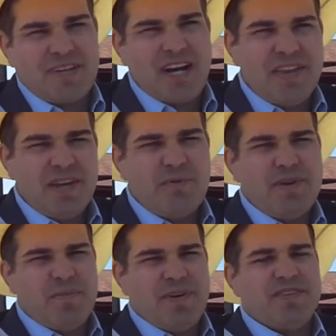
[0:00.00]
I think
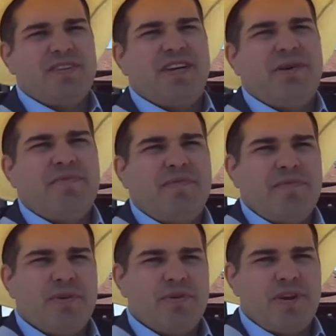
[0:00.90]
we appeal to them
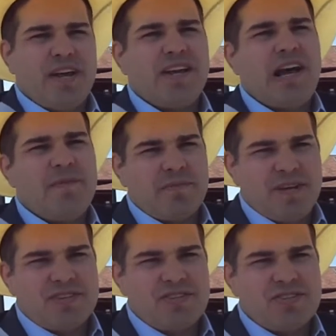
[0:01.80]
through an economic
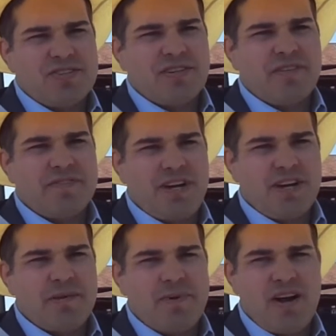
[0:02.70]
message. I'm
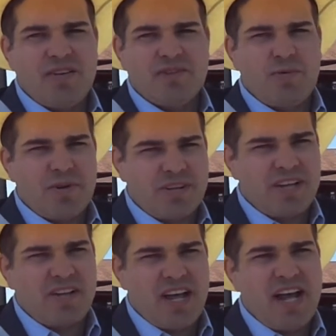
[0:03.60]
talking about the
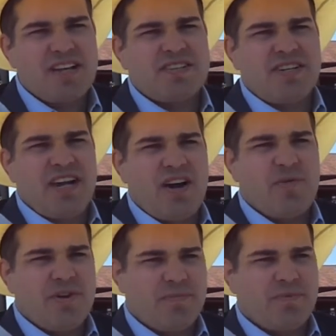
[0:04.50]
working class and how
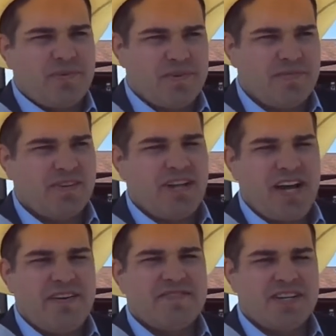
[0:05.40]
we improve the
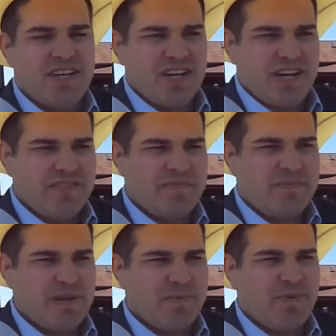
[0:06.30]
lives of
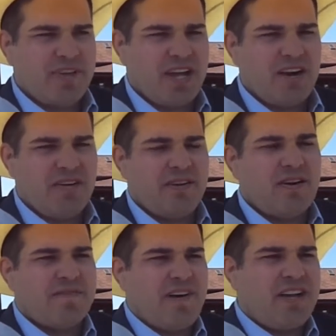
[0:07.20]
people that
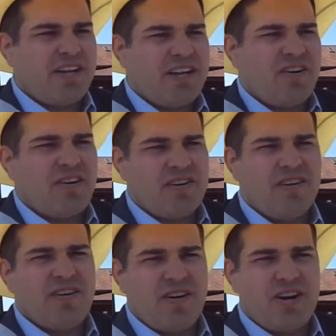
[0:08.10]
are finding it harder
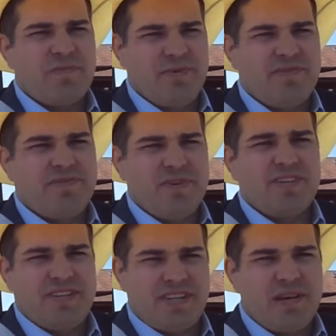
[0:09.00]
and harder to put food
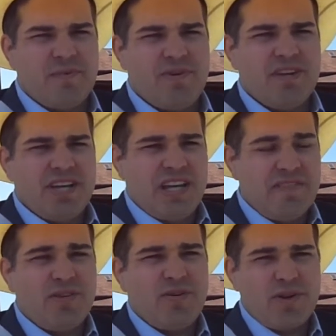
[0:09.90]
on the table,
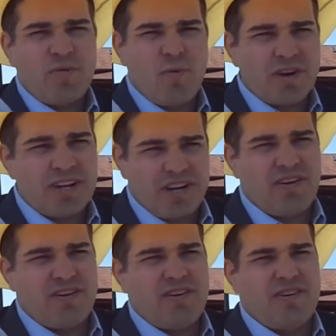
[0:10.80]
even though they're working
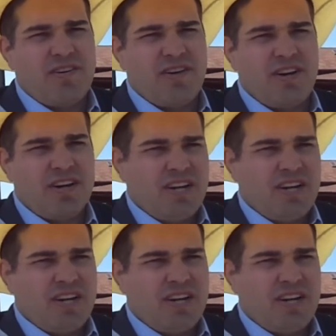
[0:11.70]
harder and harder.